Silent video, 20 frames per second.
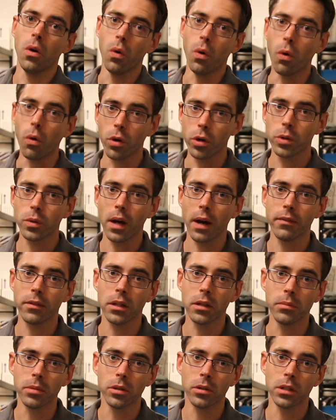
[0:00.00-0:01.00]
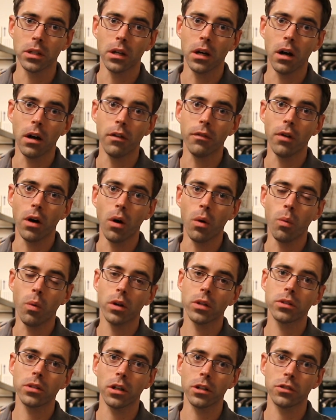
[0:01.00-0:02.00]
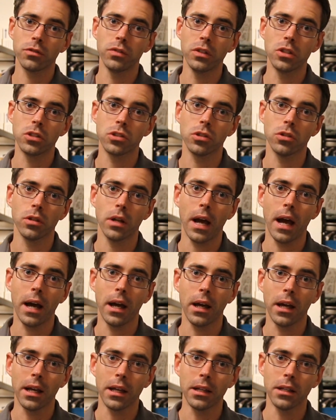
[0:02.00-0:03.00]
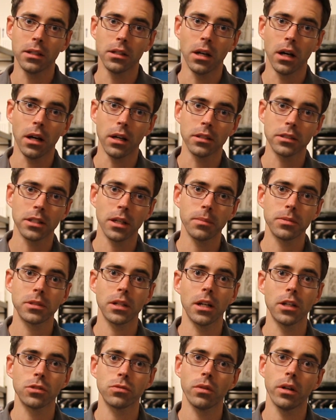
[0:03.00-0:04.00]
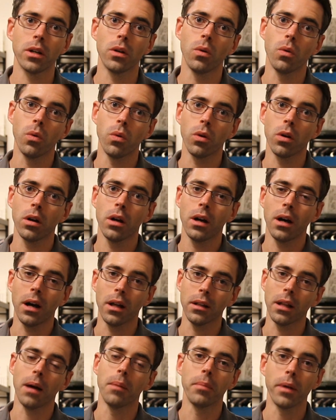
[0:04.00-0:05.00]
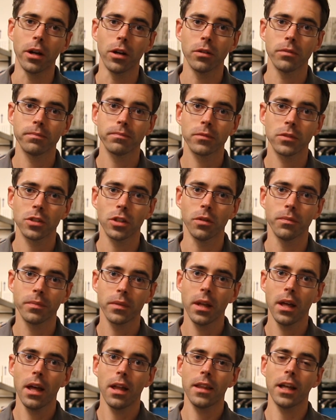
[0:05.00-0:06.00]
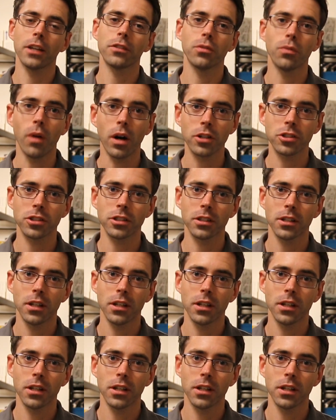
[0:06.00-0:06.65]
or you have the ability of a one-touch feature at a subsidized rate or a lot better. So thanks for watching.